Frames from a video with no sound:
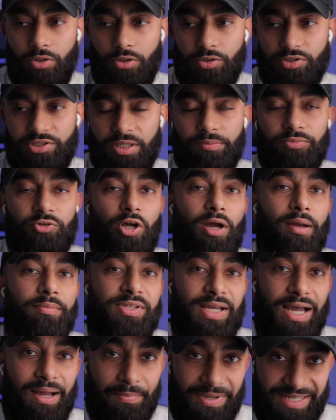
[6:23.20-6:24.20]
sometimes
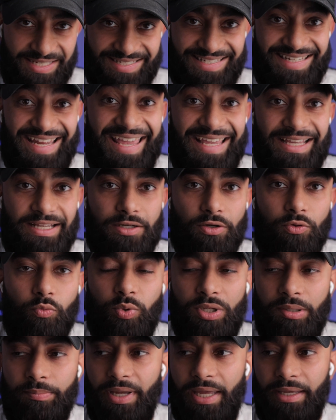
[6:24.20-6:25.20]
a mistake
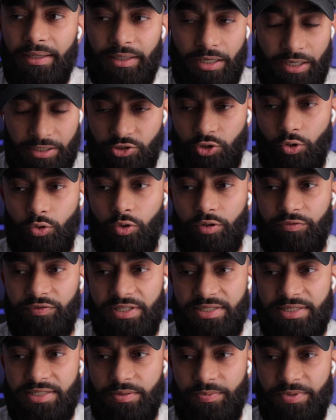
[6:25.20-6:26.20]
we make. I don't know if
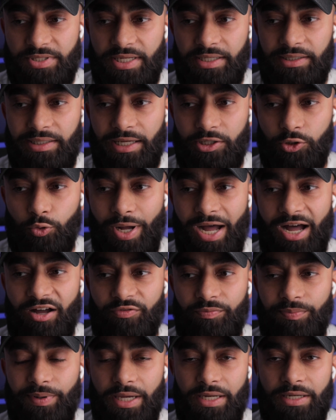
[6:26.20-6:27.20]
this is a mistake that you have
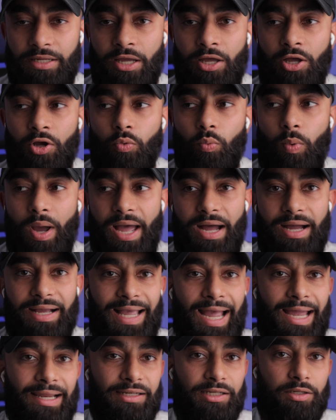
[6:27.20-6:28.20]
made, where a
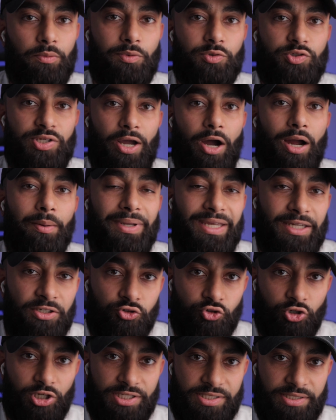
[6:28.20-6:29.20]
candidate will say, I'm
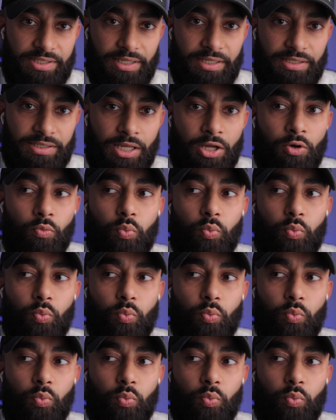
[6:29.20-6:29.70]
interested.